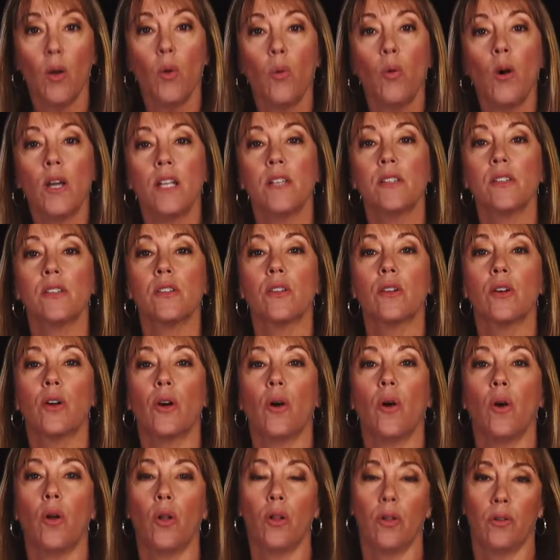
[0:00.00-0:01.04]
What is the
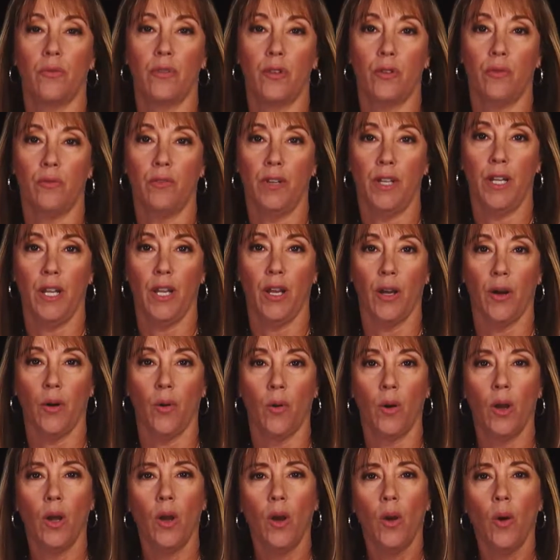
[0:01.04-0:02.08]
goal of your video?
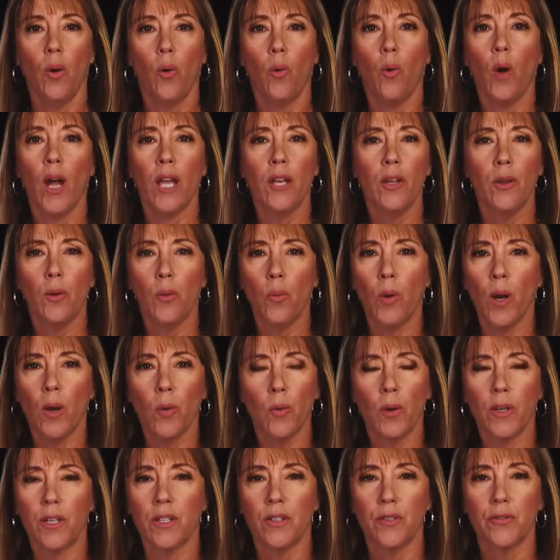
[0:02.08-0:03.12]
Why do you want
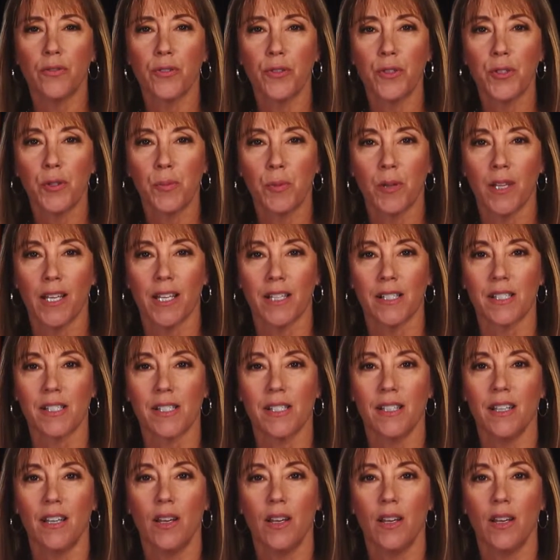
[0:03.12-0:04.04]
one in the first place?